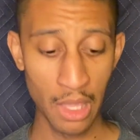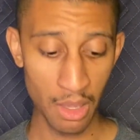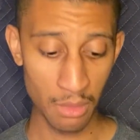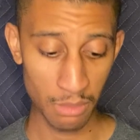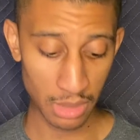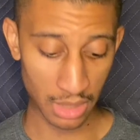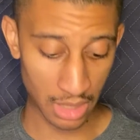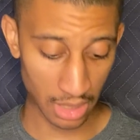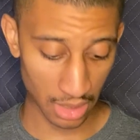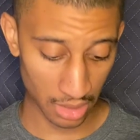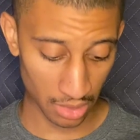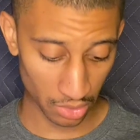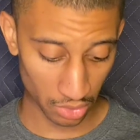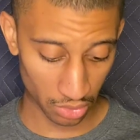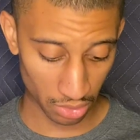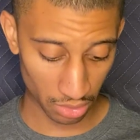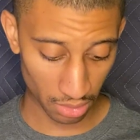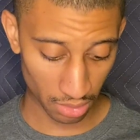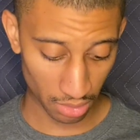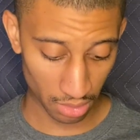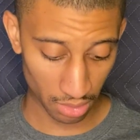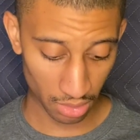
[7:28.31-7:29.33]
Because
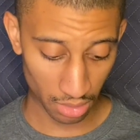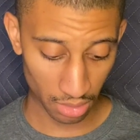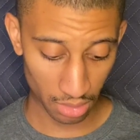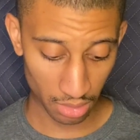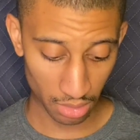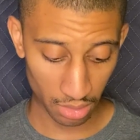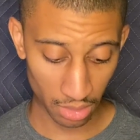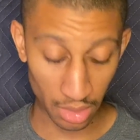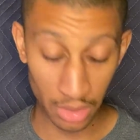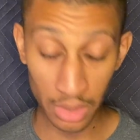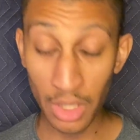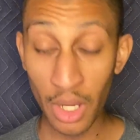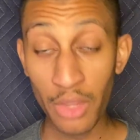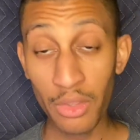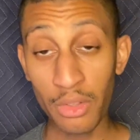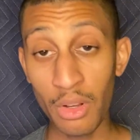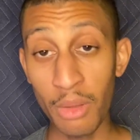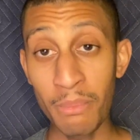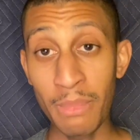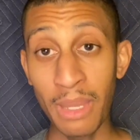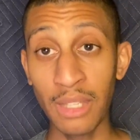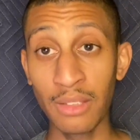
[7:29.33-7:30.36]
another
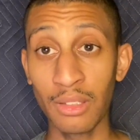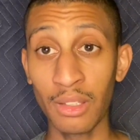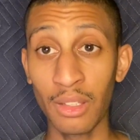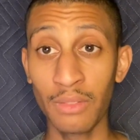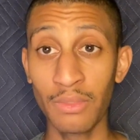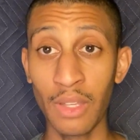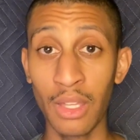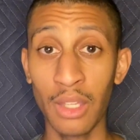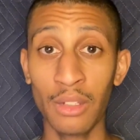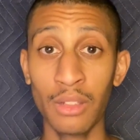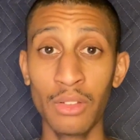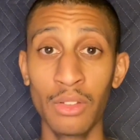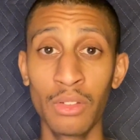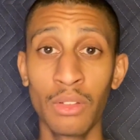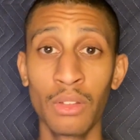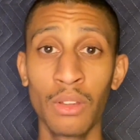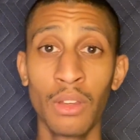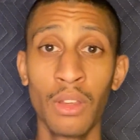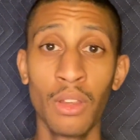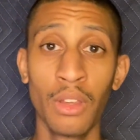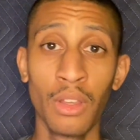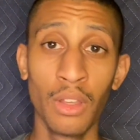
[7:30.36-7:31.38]
amazing advantage
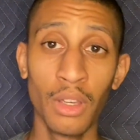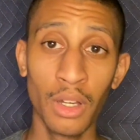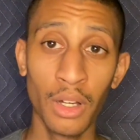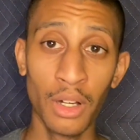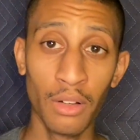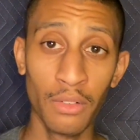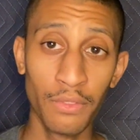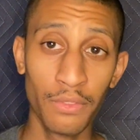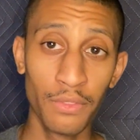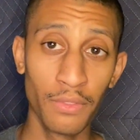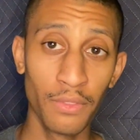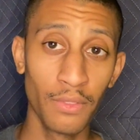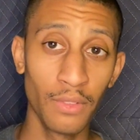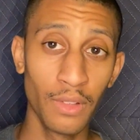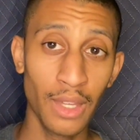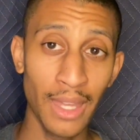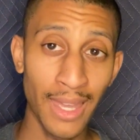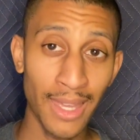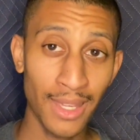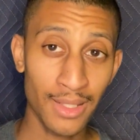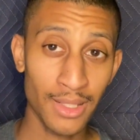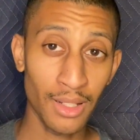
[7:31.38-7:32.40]
of
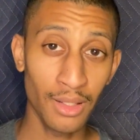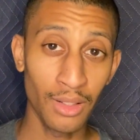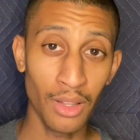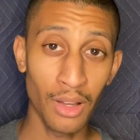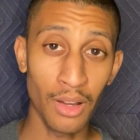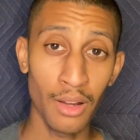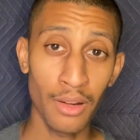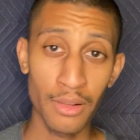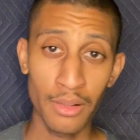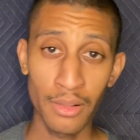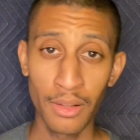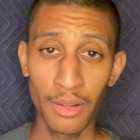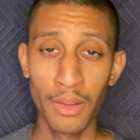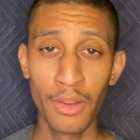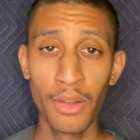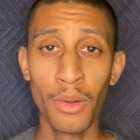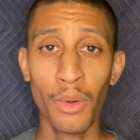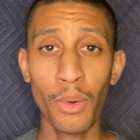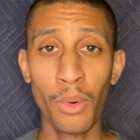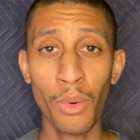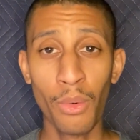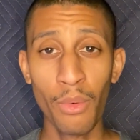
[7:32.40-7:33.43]
XLR
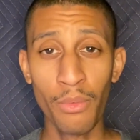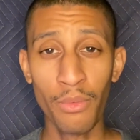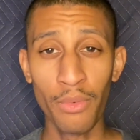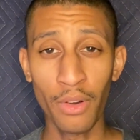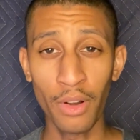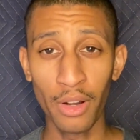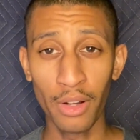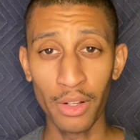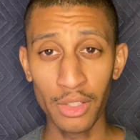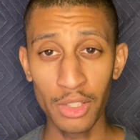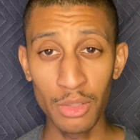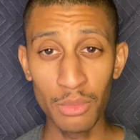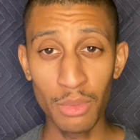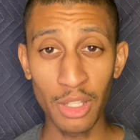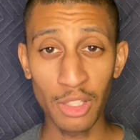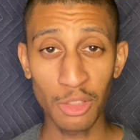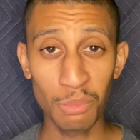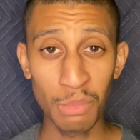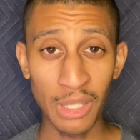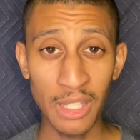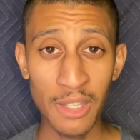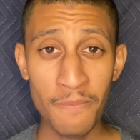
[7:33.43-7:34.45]
over
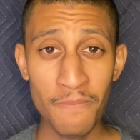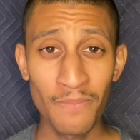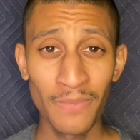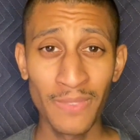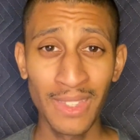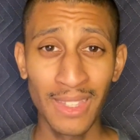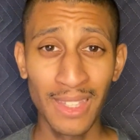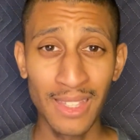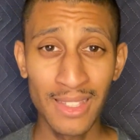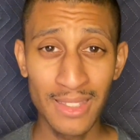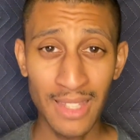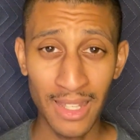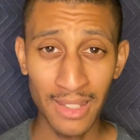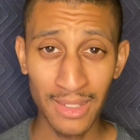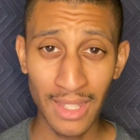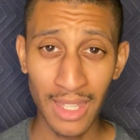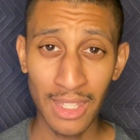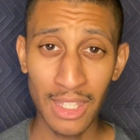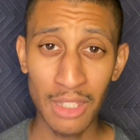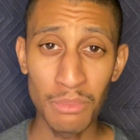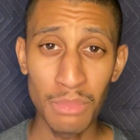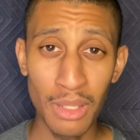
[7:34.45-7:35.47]
USB is that
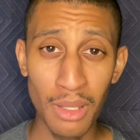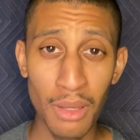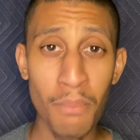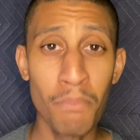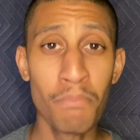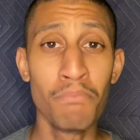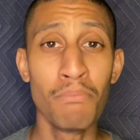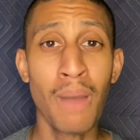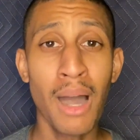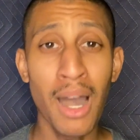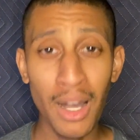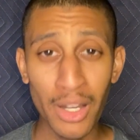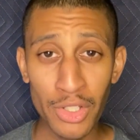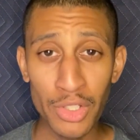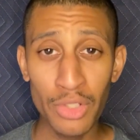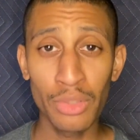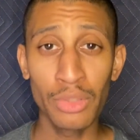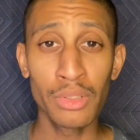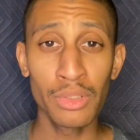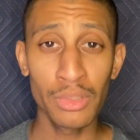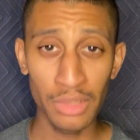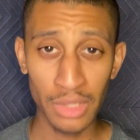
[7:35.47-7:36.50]
they can be
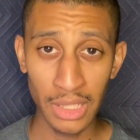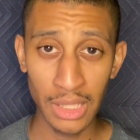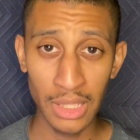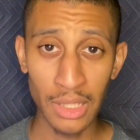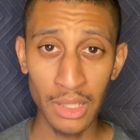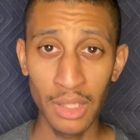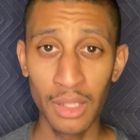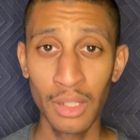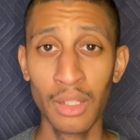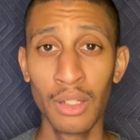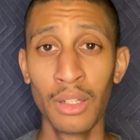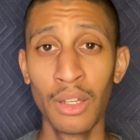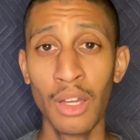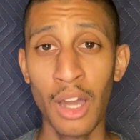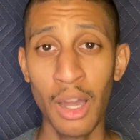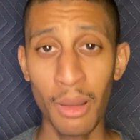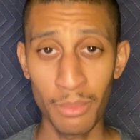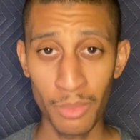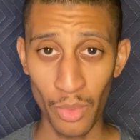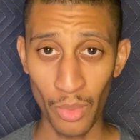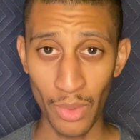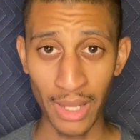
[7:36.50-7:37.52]
modularly
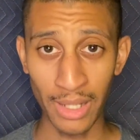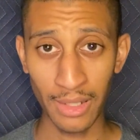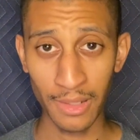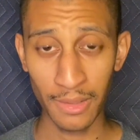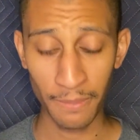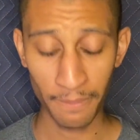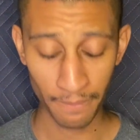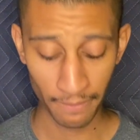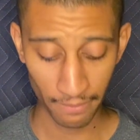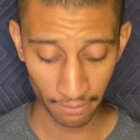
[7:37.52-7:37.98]
upgraded.